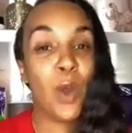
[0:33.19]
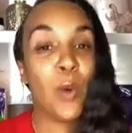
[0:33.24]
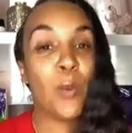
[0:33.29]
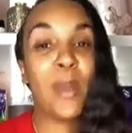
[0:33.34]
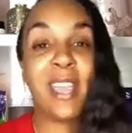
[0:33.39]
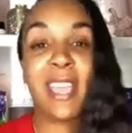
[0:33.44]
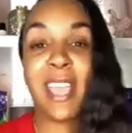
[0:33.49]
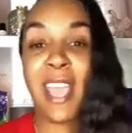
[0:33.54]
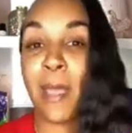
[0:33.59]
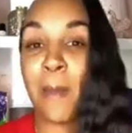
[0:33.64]

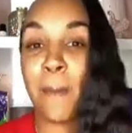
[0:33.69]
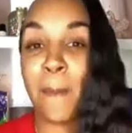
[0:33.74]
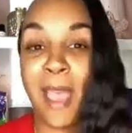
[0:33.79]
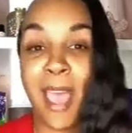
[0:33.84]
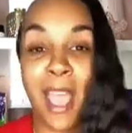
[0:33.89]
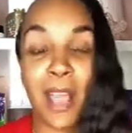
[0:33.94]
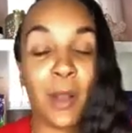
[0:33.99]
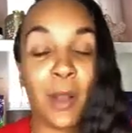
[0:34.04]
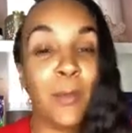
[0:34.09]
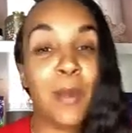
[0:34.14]
We came
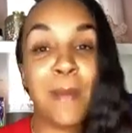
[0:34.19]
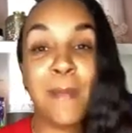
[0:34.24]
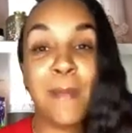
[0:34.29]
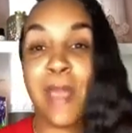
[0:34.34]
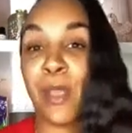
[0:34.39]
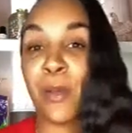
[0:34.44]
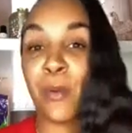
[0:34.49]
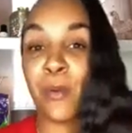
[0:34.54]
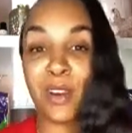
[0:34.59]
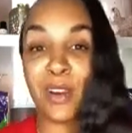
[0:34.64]
back, we
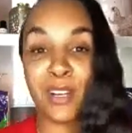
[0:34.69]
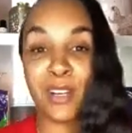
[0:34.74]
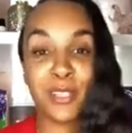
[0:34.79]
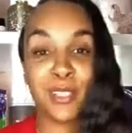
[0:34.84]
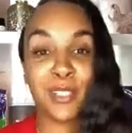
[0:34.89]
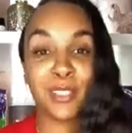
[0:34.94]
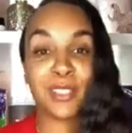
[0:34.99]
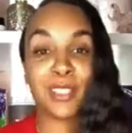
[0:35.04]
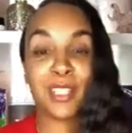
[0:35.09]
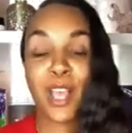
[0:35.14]
made
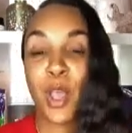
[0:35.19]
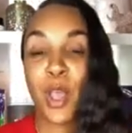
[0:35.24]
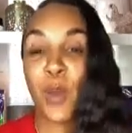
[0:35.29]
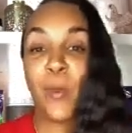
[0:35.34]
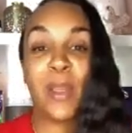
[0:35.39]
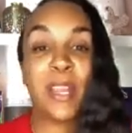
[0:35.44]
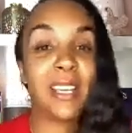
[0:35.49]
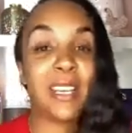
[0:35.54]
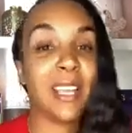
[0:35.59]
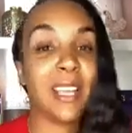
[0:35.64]
reels,
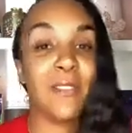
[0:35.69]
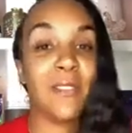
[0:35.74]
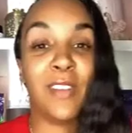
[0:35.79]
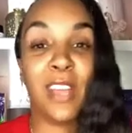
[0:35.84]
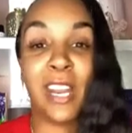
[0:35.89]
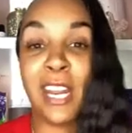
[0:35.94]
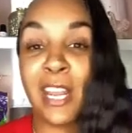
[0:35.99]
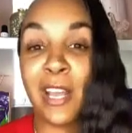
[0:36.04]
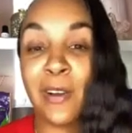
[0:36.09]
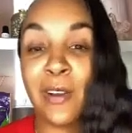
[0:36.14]
we did
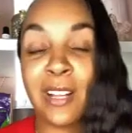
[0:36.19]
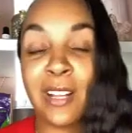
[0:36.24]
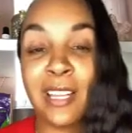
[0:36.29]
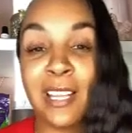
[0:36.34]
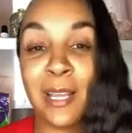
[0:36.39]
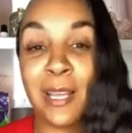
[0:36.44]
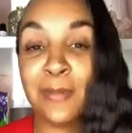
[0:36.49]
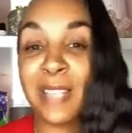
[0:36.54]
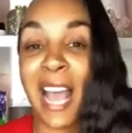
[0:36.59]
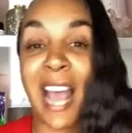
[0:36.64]
video
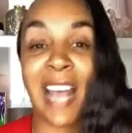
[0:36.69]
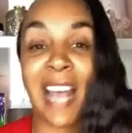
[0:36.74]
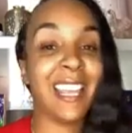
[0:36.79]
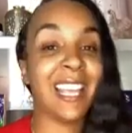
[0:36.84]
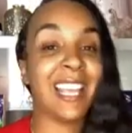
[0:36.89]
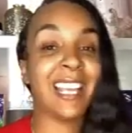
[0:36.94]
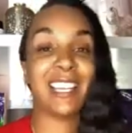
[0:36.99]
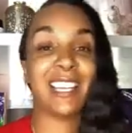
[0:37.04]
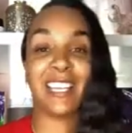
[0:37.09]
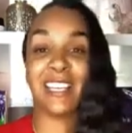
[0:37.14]
clips. I
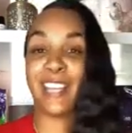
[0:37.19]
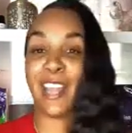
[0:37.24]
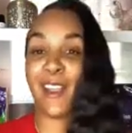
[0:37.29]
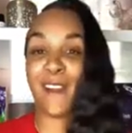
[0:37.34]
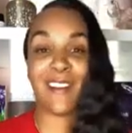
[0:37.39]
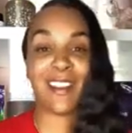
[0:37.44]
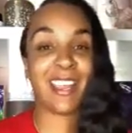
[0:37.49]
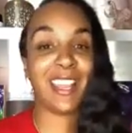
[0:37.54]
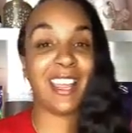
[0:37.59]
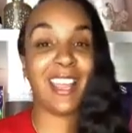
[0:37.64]
think
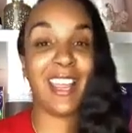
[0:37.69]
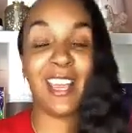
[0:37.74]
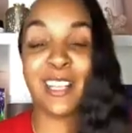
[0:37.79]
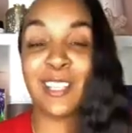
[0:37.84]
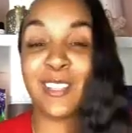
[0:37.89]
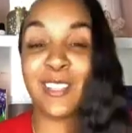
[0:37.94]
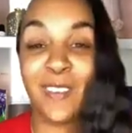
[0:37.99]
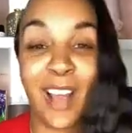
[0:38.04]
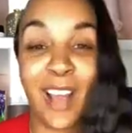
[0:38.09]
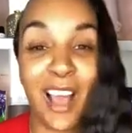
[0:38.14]
LaDerrick and
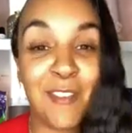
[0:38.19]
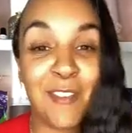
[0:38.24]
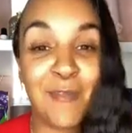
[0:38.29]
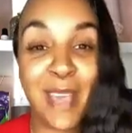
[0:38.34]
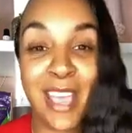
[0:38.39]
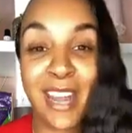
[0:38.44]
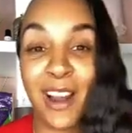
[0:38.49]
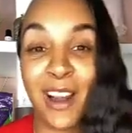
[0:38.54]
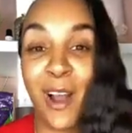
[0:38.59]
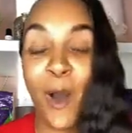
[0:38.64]
his wife
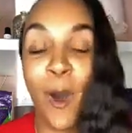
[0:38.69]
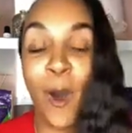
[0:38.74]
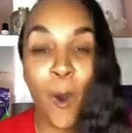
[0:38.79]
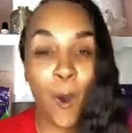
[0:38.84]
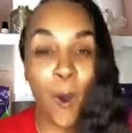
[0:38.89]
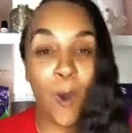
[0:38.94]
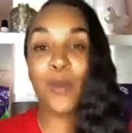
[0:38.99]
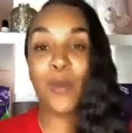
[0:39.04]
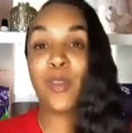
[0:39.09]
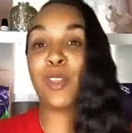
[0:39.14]
made a
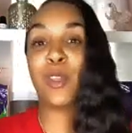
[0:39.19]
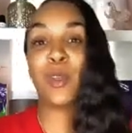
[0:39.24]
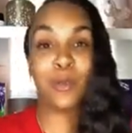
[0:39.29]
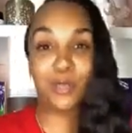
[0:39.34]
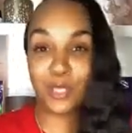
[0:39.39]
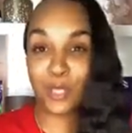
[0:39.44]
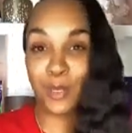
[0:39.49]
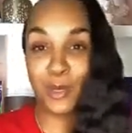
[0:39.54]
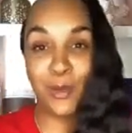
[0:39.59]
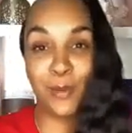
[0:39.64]
whole
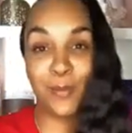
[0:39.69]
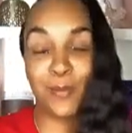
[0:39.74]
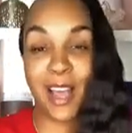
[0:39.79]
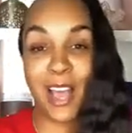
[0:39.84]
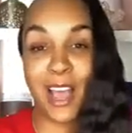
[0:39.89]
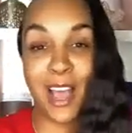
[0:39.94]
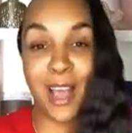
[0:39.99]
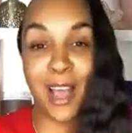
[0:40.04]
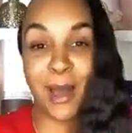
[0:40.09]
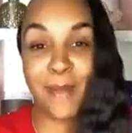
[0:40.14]
YouTube
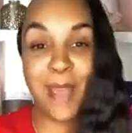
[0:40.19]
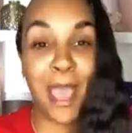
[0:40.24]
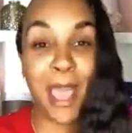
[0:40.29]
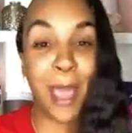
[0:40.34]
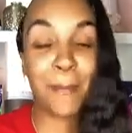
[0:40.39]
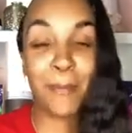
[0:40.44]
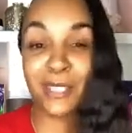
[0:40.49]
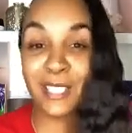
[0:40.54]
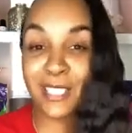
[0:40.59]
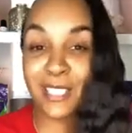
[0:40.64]

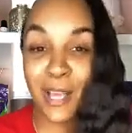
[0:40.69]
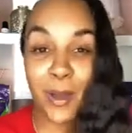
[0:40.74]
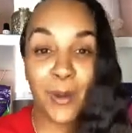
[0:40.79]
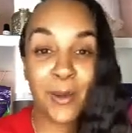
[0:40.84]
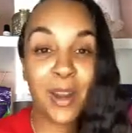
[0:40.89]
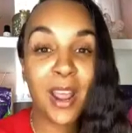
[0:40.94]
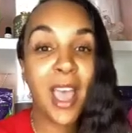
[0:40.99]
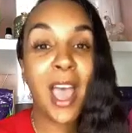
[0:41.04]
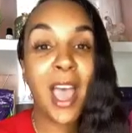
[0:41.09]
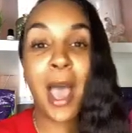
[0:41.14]

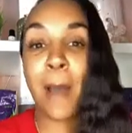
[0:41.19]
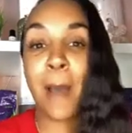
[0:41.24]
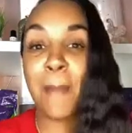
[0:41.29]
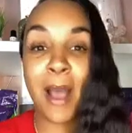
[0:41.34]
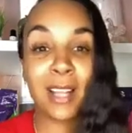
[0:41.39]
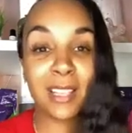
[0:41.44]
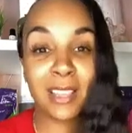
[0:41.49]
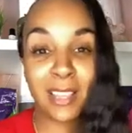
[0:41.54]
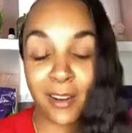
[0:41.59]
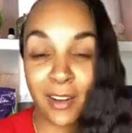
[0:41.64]
episode
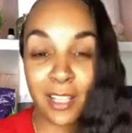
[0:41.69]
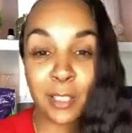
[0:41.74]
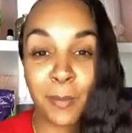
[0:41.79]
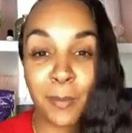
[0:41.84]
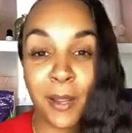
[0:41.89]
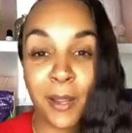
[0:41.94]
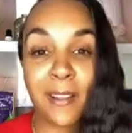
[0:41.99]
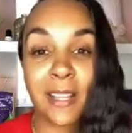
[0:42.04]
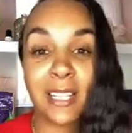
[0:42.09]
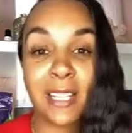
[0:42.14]
about their
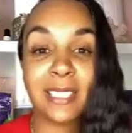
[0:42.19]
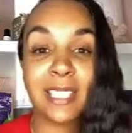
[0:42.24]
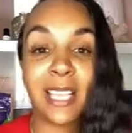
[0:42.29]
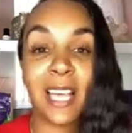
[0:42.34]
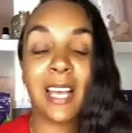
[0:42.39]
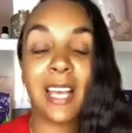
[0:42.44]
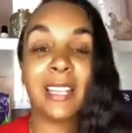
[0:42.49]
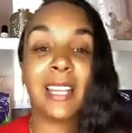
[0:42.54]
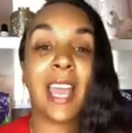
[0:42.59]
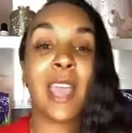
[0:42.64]
experience to
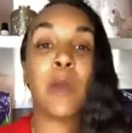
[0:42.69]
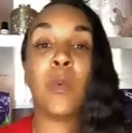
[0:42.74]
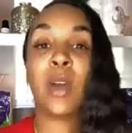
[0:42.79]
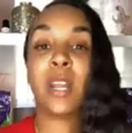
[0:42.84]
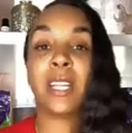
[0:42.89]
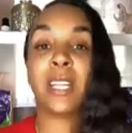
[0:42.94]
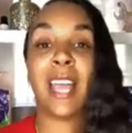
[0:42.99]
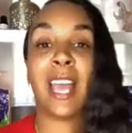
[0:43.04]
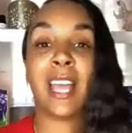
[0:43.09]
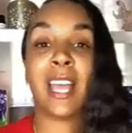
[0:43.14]
LA. What
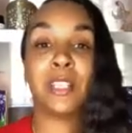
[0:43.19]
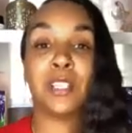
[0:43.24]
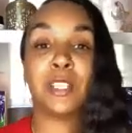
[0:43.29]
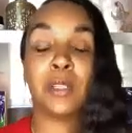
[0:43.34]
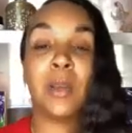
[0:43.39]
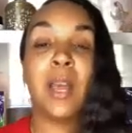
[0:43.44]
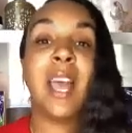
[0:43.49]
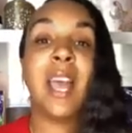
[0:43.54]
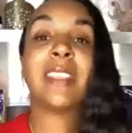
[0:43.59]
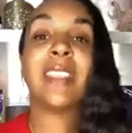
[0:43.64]
did that do?